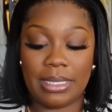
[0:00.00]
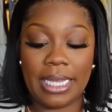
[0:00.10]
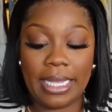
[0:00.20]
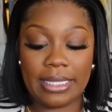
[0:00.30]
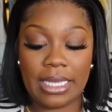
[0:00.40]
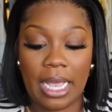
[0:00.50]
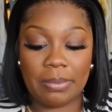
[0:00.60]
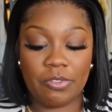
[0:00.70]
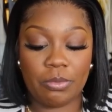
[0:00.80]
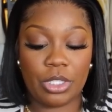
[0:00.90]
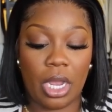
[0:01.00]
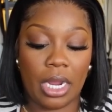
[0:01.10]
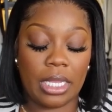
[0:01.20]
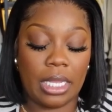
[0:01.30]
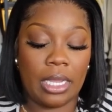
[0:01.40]
tank tops from
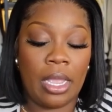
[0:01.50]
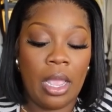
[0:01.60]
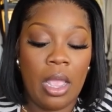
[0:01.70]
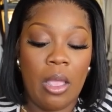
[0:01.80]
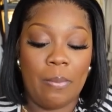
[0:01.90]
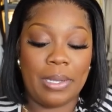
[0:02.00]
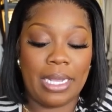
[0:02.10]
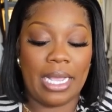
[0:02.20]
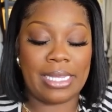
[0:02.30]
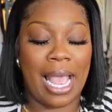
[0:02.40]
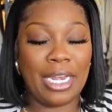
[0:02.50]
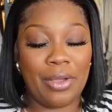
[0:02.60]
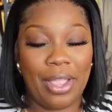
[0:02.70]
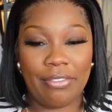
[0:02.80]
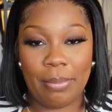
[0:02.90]
Target because I
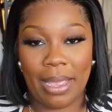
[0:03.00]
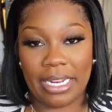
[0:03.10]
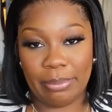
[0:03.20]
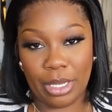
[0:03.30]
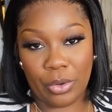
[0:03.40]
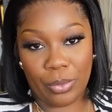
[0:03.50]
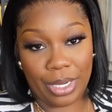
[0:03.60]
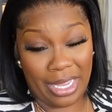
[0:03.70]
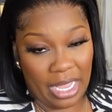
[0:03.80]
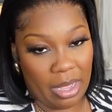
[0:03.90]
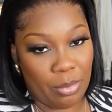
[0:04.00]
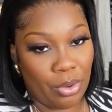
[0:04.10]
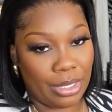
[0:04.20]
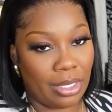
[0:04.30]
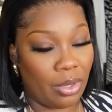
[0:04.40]
know everybody been going ham
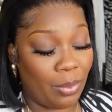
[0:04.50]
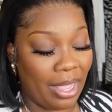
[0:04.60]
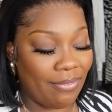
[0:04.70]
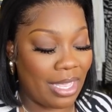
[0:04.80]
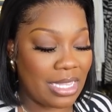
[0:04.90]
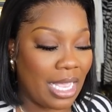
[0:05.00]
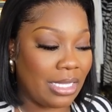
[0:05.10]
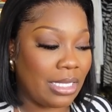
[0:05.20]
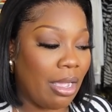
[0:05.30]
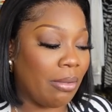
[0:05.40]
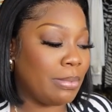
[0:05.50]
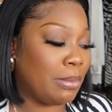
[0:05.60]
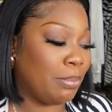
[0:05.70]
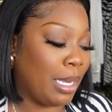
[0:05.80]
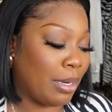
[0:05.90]
on the Loewe tank tops
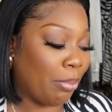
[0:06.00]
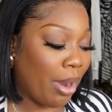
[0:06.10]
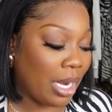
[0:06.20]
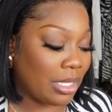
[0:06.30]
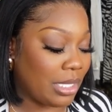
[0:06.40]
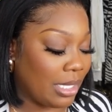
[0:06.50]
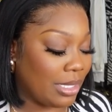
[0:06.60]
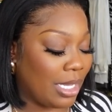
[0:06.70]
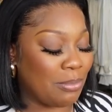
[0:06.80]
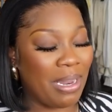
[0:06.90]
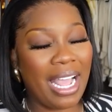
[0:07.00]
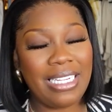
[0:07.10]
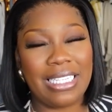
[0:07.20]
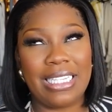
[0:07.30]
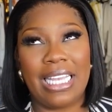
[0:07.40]
and the Prada tank tops, but I
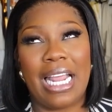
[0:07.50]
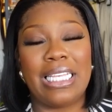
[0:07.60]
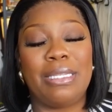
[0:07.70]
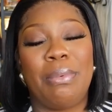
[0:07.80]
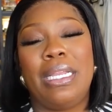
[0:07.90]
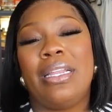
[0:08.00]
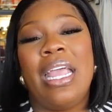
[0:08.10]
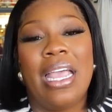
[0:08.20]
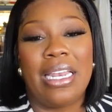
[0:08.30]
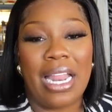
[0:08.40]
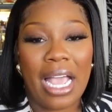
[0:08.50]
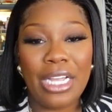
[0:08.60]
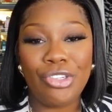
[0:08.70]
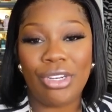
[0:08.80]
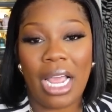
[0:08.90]
just cannot spend
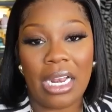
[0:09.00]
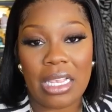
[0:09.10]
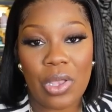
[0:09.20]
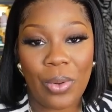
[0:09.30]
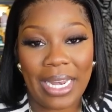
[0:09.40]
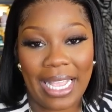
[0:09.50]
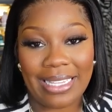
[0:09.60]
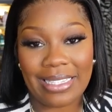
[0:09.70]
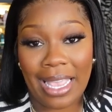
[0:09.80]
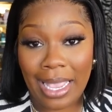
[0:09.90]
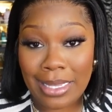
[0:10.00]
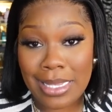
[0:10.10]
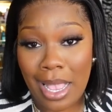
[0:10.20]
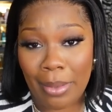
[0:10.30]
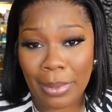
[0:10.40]
$900 on a tank
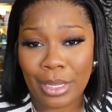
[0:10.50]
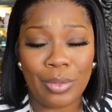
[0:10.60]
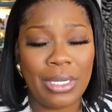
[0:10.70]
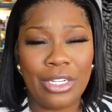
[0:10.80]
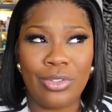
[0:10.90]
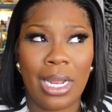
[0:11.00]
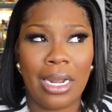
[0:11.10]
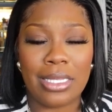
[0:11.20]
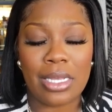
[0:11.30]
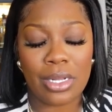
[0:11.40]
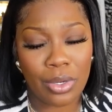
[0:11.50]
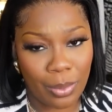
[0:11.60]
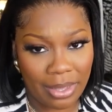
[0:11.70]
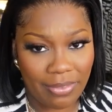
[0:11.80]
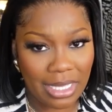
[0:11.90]
top and $300 on a
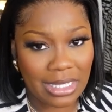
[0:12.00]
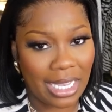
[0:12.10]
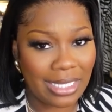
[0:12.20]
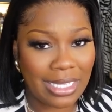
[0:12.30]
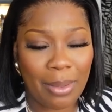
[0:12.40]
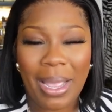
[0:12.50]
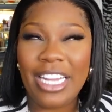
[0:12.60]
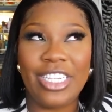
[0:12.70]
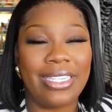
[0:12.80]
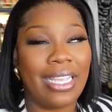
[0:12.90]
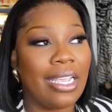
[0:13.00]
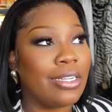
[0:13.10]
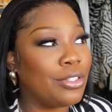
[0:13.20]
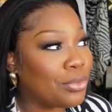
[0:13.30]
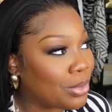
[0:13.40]
Loewe tank top. I just
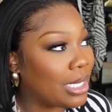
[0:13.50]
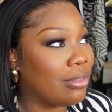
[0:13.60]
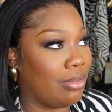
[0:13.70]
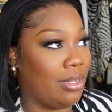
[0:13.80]
can't do it.